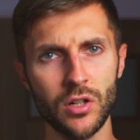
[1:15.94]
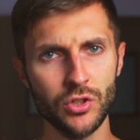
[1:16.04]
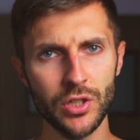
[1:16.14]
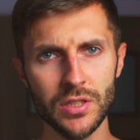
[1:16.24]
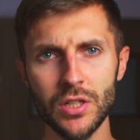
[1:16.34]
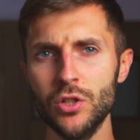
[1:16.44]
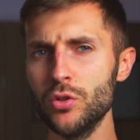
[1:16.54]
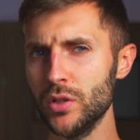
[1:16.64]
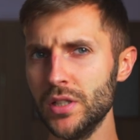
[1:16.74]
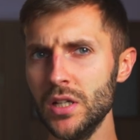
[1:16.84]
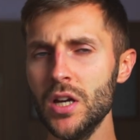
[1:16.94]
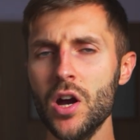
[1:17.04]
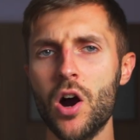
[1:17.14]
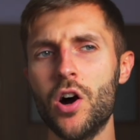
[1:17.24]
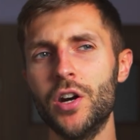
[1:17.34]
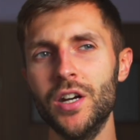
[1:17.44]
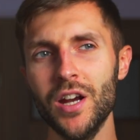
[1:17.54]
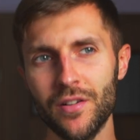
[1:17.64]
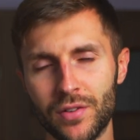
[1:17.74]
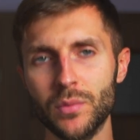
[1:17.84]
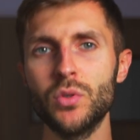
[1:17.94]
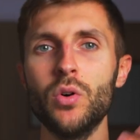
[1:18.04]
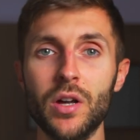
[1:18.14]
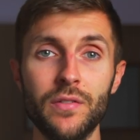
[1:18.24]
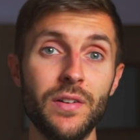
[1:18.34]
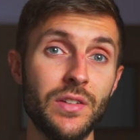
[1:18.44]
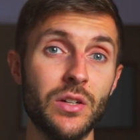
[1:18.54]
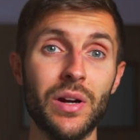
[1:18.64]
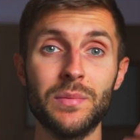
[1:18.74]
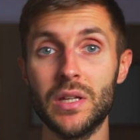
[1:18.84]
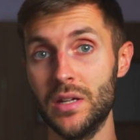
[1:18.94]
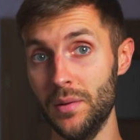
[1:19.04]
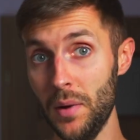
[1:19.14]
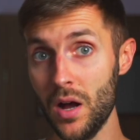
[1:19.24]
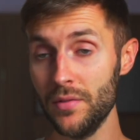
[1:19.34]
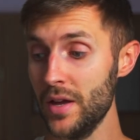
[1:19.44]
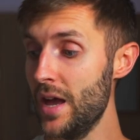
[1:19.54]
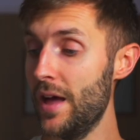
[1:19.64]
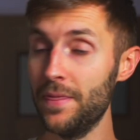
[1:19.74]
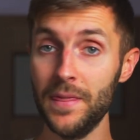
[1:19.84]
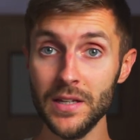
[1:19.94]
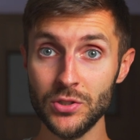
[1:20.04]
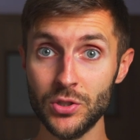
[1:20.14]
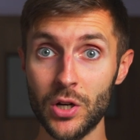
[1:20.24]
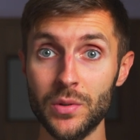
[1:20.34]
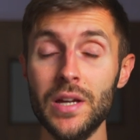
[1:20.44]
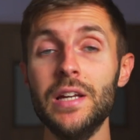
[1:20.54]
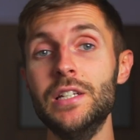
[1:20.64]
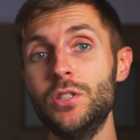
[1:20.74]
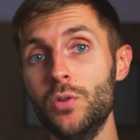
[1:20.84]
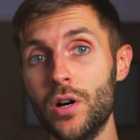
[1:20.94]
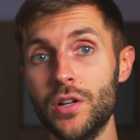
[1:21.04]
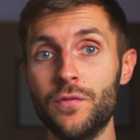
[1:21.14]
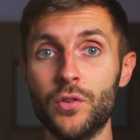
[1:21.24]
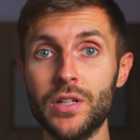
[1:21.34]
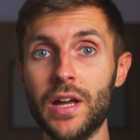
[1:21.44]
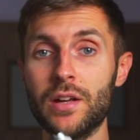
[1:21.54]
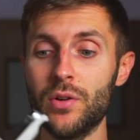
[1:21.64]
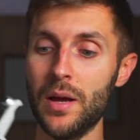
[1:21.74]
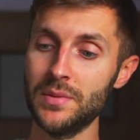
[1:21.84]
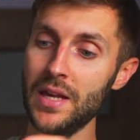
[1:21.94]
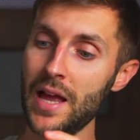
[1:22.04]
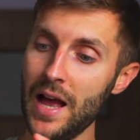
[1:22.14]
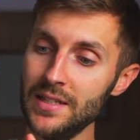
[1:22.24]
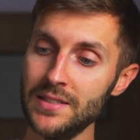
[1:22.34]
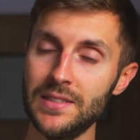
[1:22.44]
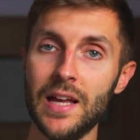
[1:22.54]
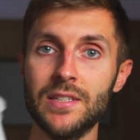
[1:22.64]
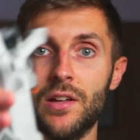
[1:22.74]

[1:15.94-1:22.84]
countries usually are from 250 grams and above, and this drone is 249 grams as it says